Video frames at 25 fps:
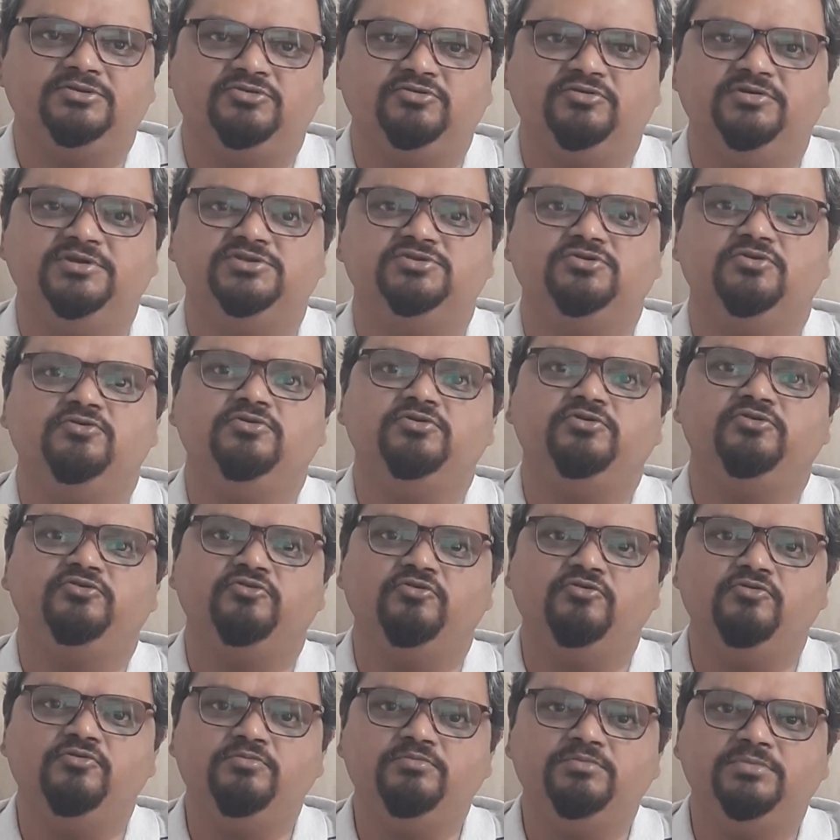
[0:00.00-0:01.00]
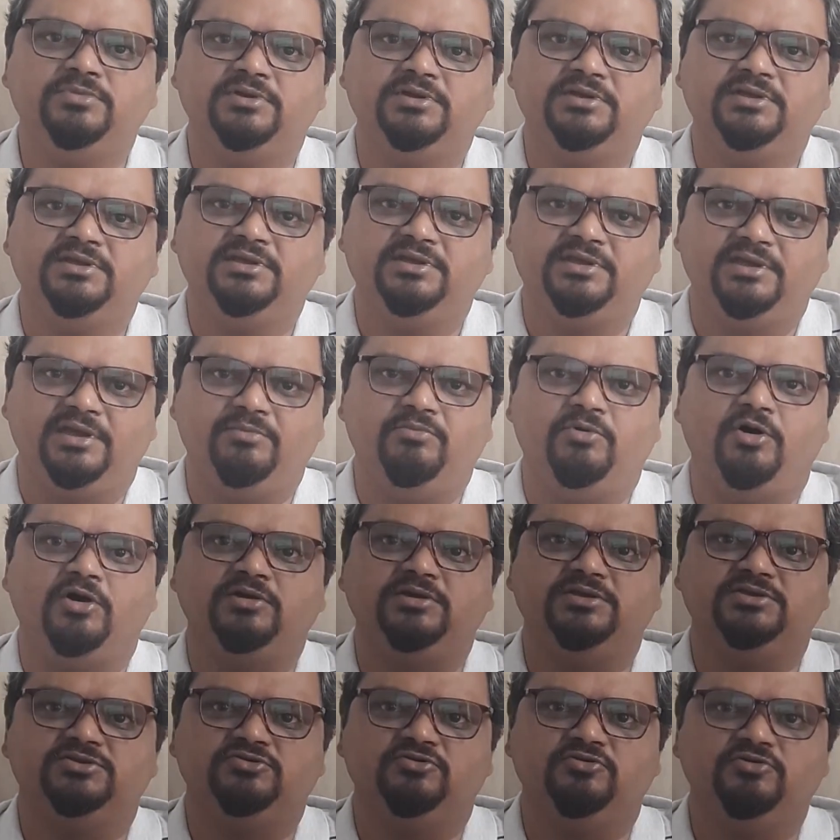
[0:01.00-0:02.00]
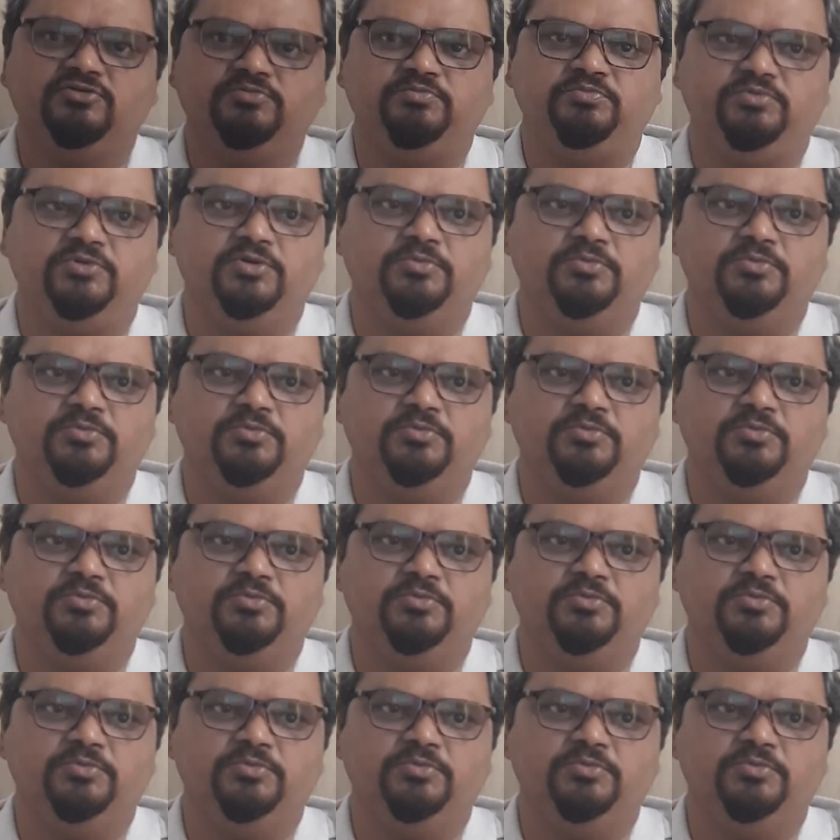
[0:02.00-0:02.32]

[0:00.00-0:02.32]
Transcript: to his own room, among his own